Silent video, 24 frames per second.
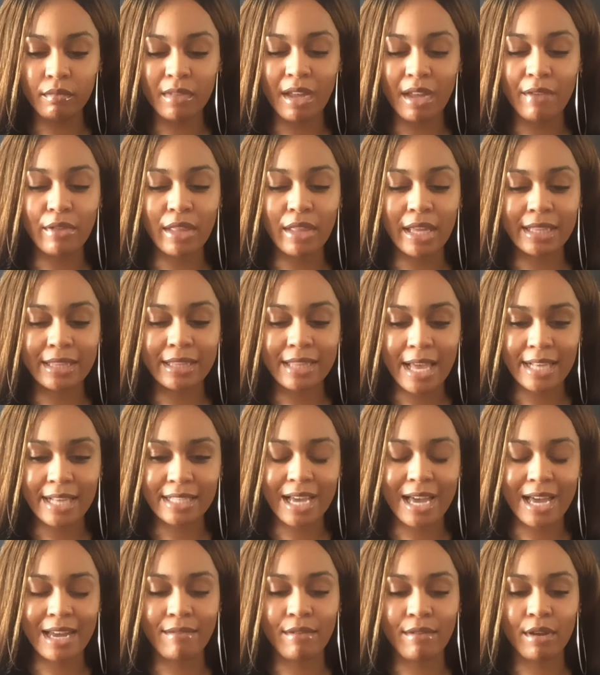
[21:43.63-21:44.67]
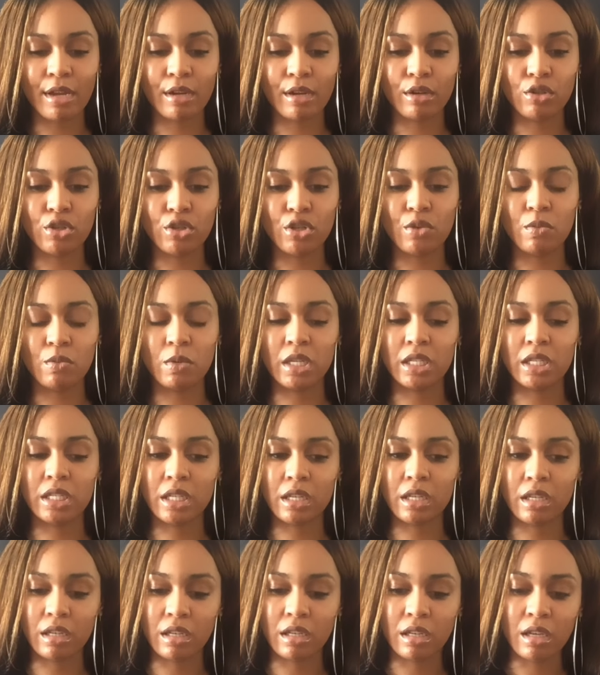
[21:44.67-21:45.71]
I feel like that's kind of an energy you need
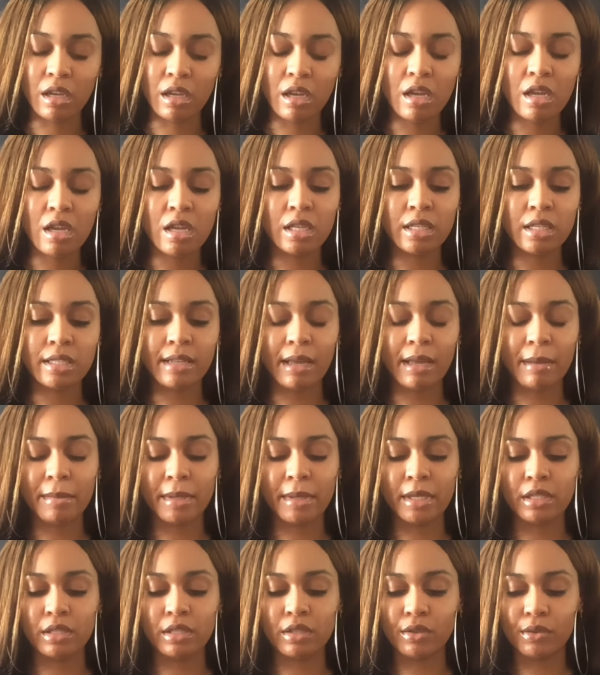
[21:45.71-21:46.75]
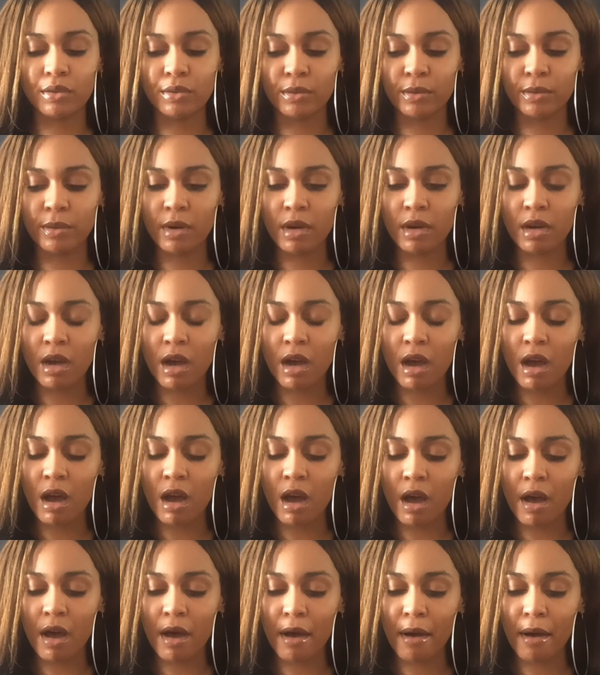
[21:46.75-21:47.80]
to step into.
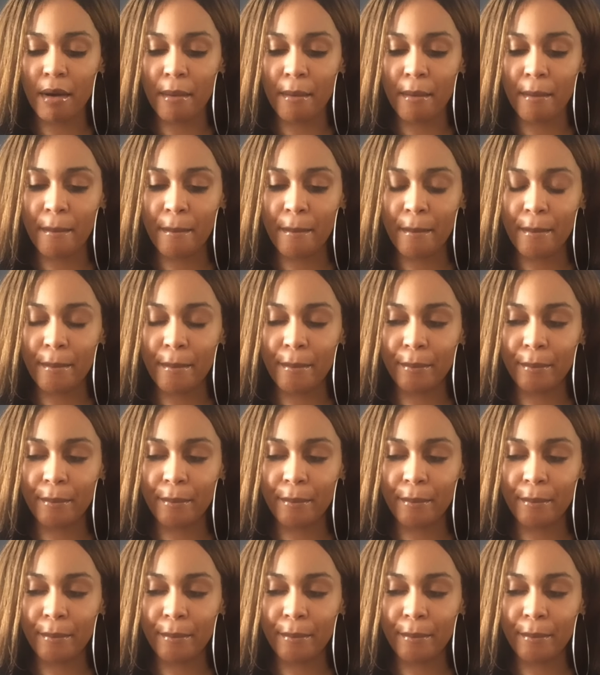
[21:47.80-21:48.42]
Um,